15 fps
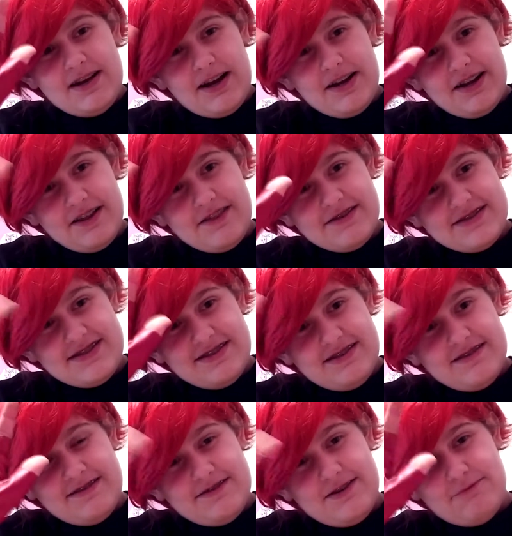another.
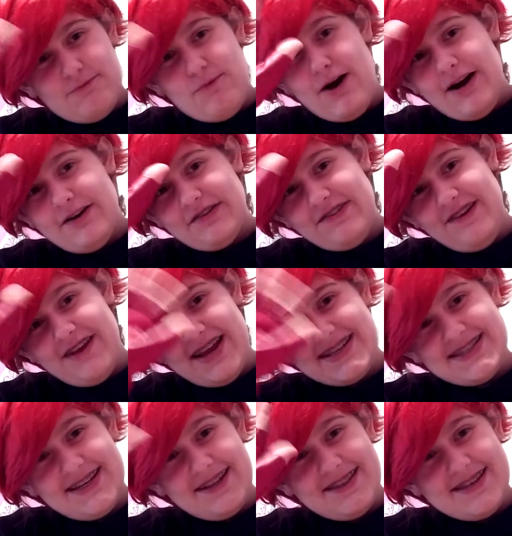Well, see you
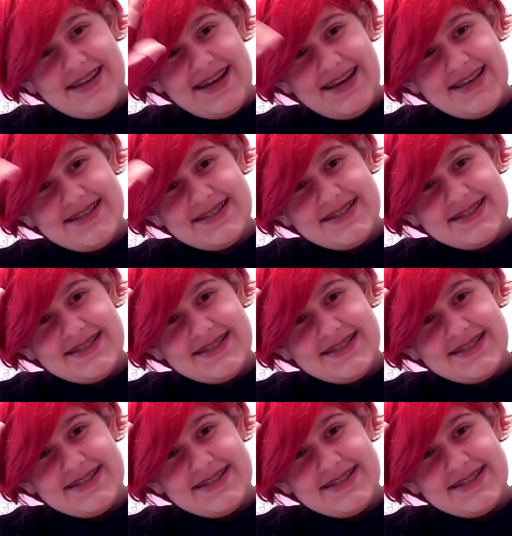guys another day.